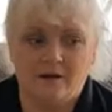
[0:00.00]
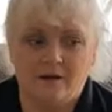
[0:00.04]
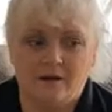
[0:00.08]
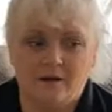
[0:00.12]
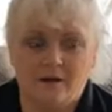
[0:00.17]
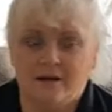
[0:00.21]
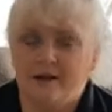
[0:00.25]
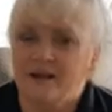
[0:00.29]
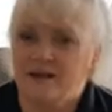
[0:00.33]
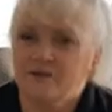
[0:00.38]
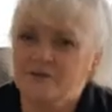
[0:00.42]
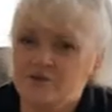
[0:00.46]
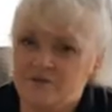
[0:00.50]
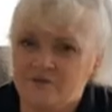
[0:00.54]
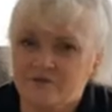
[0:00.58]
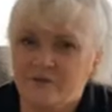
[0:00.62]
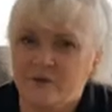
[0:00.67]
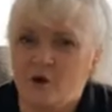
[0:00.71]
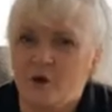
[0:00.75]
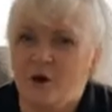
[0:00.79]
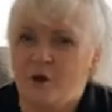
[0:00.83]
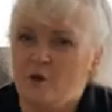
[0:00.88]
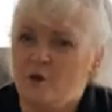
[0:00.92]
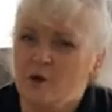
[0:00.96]
And I just
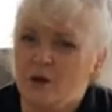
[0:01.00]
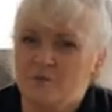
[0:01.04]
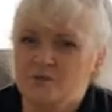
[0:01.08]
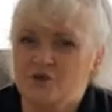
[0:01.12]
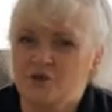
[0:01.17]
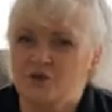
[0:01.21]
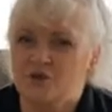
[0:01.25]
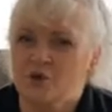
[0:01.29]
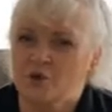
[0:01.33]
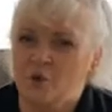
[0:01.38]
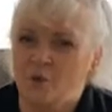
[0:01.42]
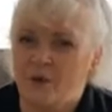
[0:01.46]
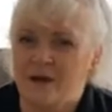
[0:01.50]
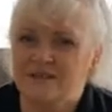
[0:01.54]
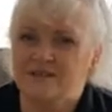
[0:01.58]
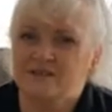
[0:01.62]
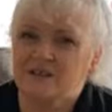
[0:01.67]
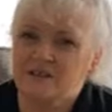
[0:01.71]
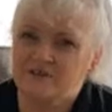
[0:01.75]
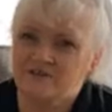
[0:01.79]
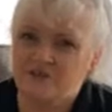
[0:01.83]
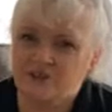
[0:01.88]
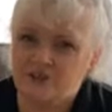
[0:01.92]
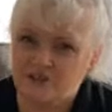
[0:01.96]
thought, oh, I'm just going to ask
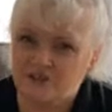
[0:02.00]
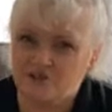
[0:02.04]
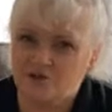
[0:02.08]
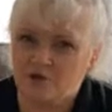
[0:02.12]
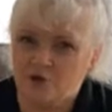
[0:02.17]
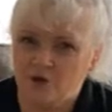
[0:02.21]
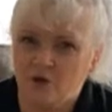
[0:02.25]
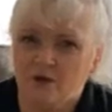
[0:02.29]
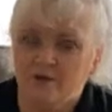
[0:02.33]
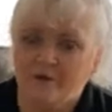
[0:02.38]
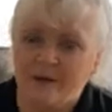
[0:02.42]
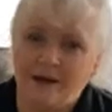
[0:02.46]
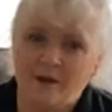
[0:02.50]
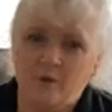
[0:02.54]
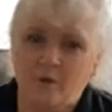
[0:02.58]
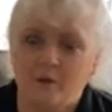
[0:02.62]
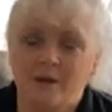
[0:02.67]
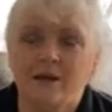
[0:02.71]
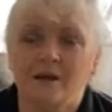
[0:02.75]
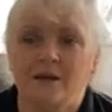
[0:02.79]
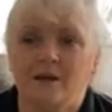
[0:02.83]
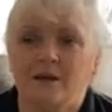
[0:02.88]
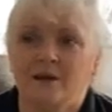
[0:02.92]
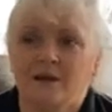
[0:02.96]
if she's chucking that
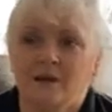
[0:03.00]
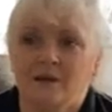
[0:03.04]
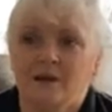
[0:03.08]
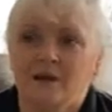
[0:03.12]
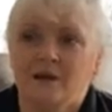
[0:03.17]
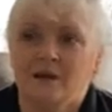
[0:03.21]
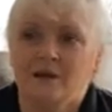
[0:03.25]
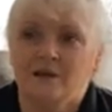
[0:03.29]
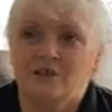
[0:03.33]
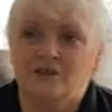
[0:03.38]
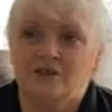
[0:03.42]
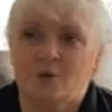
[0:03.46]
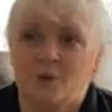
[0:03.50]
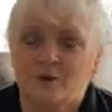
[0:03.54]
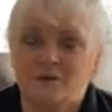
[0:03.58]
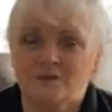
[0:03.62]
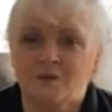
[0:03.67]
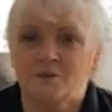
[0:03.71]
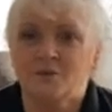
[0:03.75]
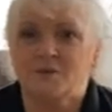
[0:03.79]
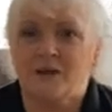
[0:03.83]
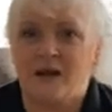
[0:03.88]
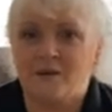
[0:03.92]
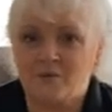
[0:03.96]
away. So as
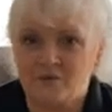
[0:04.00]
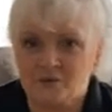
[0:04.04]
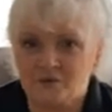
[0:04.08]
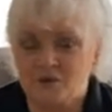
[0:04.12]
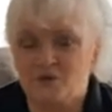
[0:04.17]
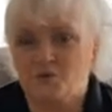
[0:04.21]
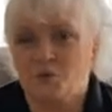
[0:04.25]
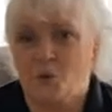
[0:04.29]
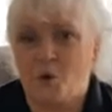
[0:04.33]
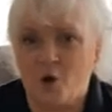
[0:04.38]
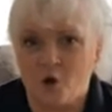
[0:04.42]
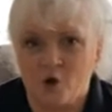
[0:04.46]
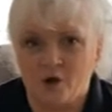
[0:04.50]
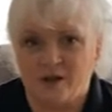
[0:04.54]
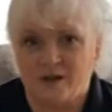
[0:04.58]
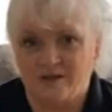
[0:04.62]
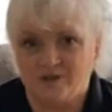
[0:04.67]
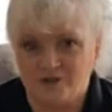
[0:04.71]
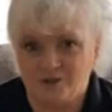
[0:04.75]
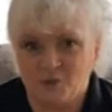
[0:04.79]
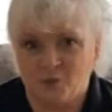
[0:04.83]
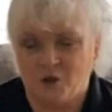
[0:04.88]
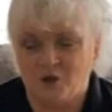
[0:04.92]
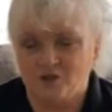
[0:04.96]
I was just walking
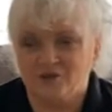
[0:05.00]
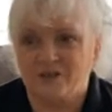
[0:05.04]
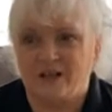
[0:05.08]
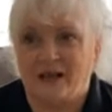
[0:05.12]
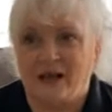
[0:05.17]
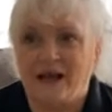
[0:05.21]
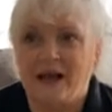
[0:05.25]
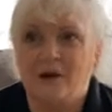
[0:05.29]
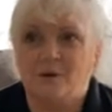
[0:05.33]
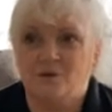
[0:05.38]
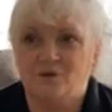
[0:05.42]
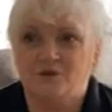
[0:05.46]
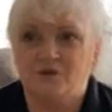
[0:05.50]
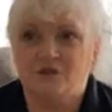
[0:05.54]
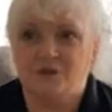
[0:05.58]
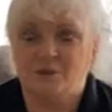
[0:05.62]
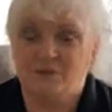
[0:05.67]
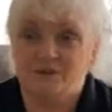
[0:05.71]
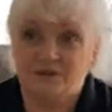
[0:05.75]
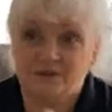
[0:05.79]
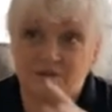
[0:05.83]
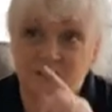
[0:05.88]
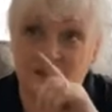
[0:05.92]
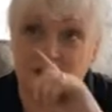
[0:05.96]
towards her house, she
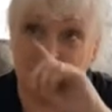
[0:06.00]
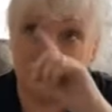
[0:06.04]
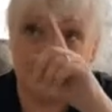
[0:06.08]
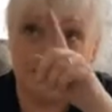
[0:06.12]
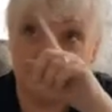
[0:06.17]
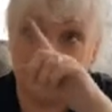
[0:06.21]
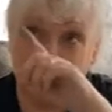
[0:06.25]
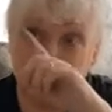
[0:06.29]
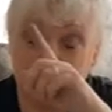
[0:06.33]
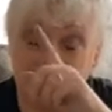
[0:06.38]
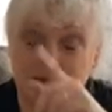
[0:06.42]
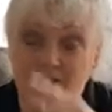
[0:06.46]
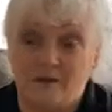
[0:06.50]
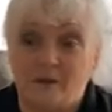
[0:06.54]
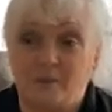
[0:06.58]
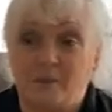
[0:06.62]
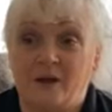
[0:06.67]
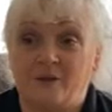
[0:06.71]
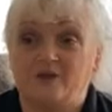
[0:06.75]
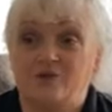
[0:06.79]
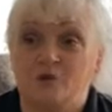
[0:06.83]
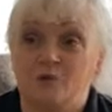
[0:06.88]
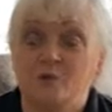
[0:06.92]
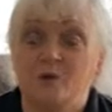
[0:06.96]
was in her
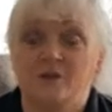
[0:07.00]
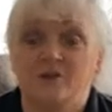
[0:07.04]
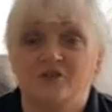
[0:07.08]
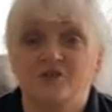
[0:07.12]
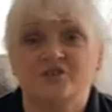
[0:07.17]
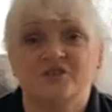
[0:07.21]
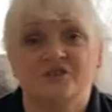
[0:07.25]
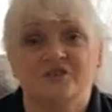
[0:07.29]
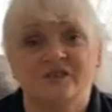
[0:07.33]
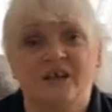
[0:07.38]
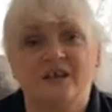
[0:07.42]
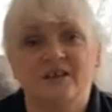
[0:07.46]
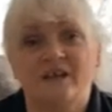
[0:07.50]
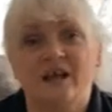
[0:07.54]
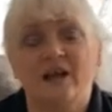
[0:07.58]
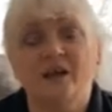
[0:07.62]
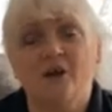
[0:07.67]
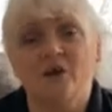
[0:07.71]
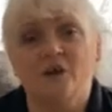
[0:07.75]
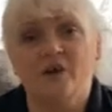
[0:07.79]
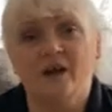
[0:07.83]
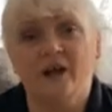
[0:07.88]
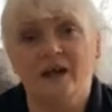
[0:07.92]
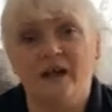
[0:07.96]
bedroom window. She says,
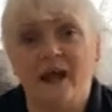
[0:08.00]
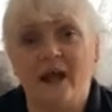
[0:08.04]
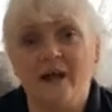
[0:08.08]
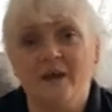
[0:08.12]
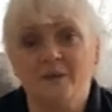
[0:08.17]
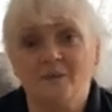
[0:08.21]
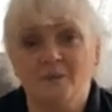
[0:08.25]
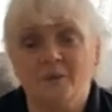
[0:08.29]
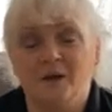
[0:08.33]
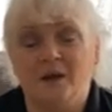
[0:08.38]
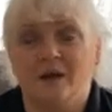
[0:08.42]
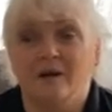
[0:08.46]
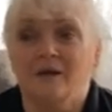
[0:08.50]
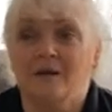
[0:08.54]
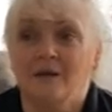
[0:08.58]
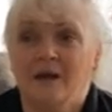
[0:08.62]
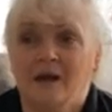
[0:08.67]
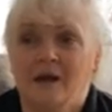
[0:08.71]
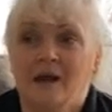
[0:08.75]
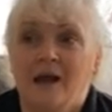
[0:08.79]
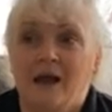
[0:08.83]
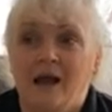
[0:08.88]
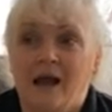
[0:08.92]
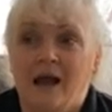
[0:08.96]
"Hello, can I help you?"
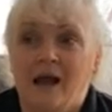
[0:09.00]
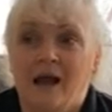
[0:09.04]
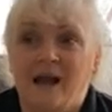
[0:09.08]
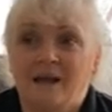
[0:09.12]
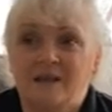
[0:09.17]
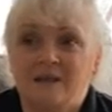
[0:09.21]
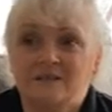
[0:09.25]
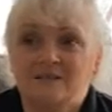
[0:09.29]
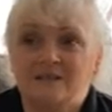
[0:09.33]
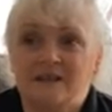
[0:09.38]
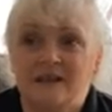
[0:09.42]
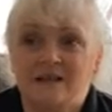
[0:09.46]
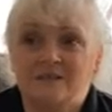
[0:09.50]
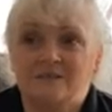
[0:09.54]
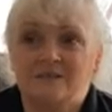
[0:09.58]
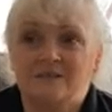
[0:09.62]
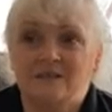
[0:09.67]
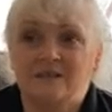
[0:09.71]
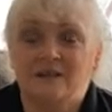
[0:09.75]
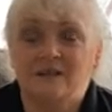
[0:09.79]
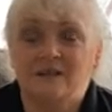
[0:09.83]
And I says,